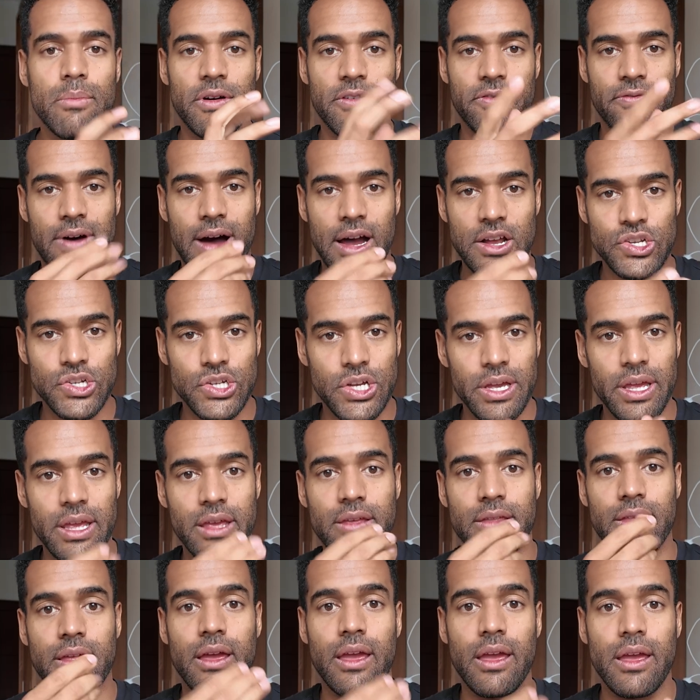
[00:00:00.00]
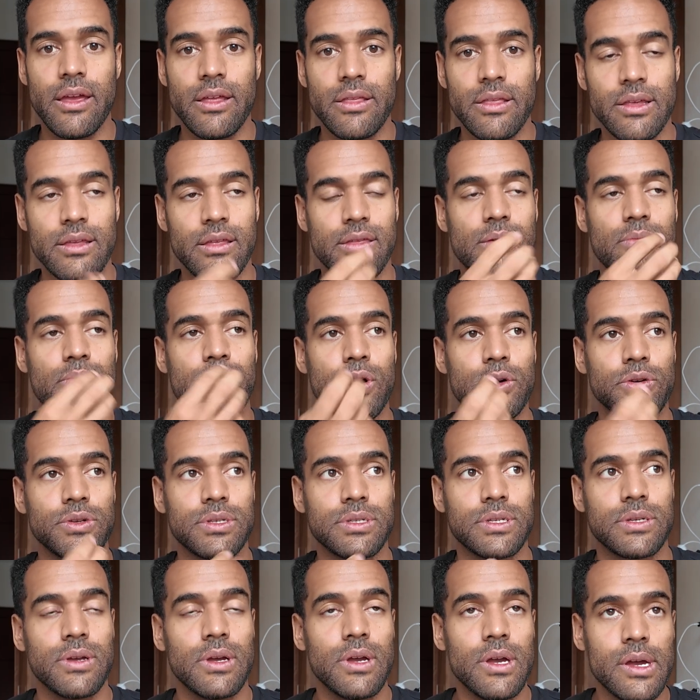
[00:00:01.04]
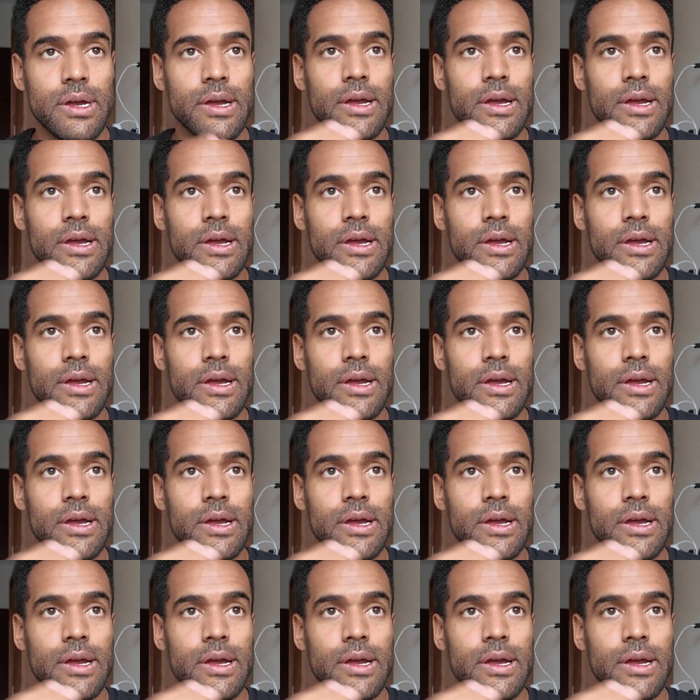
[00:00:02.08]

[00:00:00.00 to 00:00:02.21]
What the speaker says: But fascia is the most